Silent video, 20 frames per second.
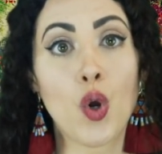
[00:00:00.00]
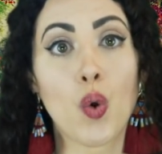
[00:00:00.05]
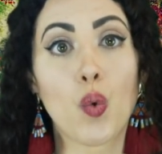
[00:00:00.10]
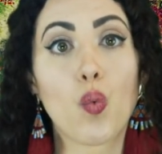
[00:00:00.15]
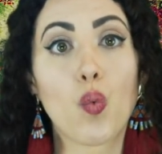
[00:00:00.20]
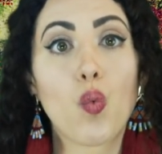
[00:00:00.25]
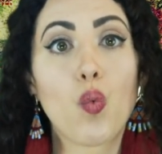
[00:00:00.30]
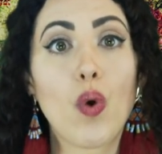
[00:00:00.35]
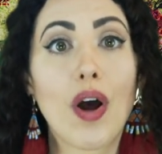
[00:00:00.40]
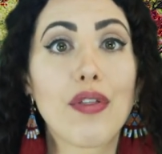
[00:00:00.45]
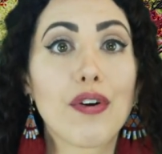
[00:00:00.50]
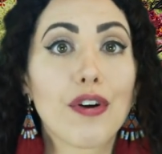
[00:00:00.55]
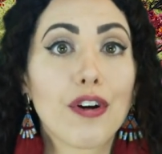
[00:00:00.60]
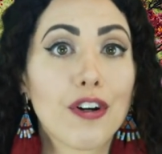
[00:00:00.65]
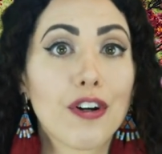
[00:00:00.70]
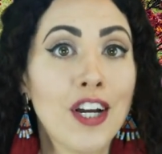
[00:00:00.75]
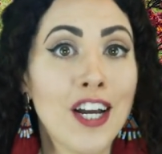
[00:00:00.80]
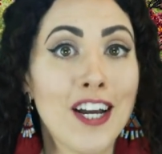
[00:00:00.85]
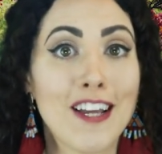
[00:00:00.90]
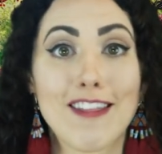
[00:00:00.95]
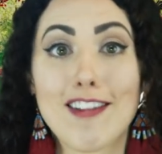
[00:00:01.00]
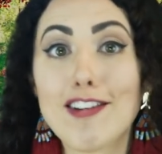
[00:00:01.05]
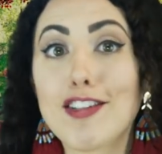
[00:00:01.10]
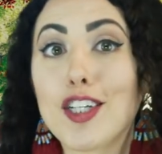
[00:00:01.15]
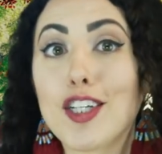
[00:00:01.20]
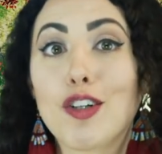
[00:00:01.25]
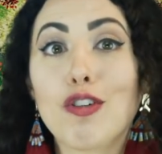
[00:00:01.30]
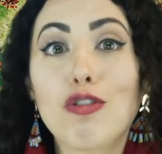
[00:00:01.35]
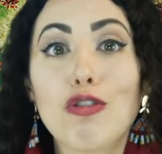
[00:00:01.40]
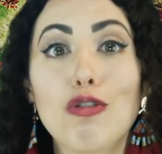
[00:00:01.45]
whether this
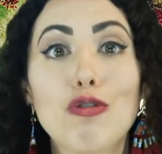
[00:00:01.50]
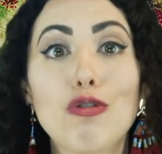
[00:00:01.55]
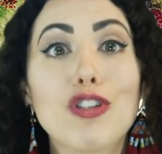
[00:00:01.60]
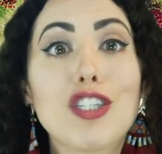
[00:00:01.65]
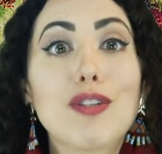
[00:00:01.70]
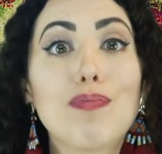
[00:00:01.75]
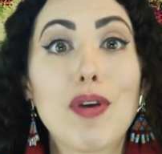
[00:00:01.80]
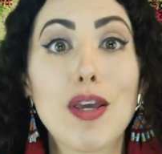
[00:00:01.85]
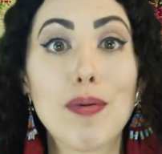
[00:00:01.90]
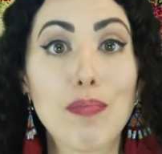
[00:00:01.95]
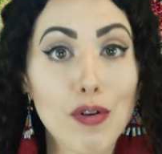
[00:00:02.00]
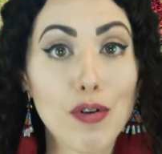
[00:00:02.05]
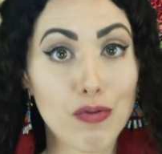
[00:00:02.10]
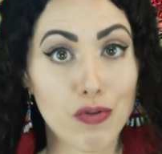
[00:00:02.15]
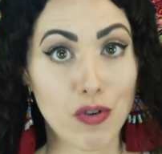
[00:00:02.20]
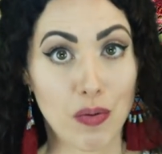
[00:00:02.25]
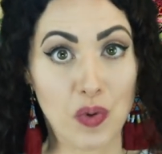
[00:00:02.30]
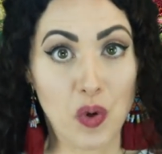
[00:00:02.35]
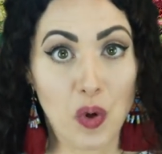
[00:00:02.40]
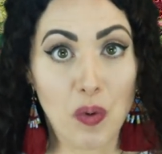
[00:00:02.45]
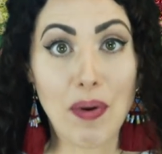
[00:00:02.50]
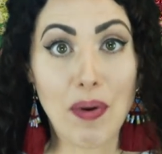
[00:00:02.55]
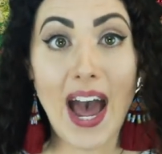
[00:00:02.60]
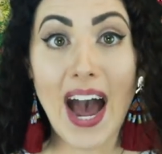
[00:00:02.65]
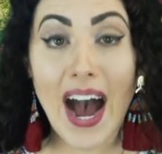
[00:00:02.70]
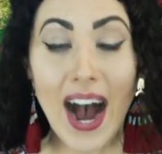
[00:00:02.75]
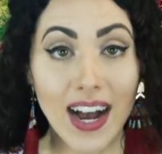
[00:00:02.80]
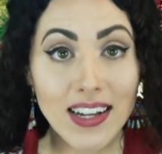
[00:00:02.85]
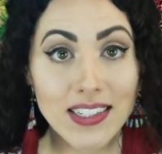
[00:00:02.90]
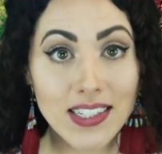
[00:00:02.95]
includes people from your
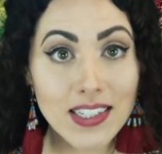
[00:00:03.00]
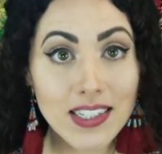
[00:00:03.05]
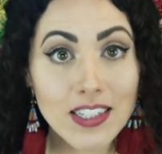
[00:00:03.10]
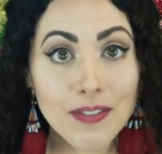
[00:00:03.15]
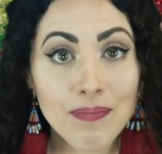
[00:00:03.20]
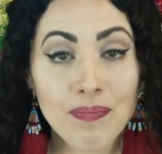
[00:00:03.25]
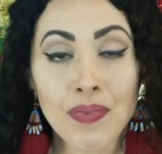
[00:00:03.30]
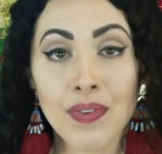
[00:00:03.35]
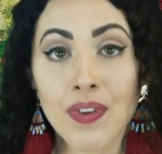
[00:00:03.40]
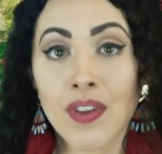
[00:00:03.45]
past